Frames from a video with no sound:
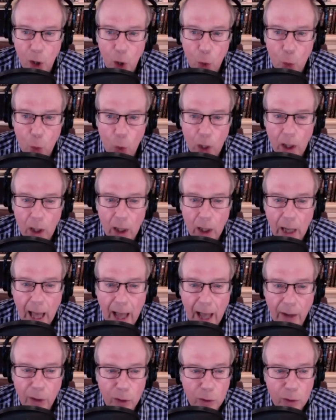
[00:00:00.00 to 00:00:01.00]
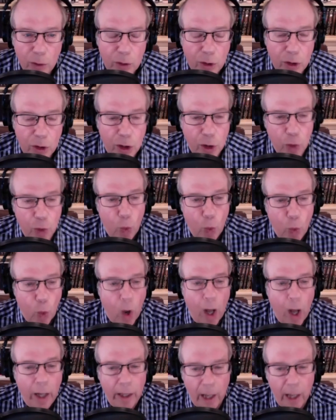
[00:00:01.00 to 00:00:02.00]
we'll allow you to do
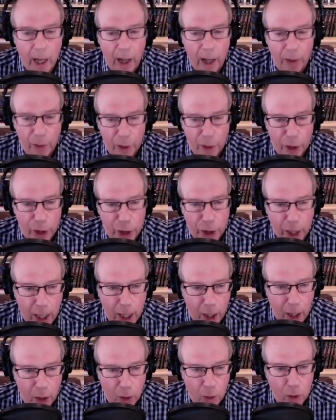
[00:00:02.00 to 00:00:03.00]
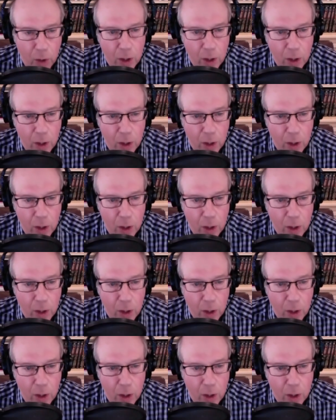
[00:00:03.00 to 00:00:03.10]
one other show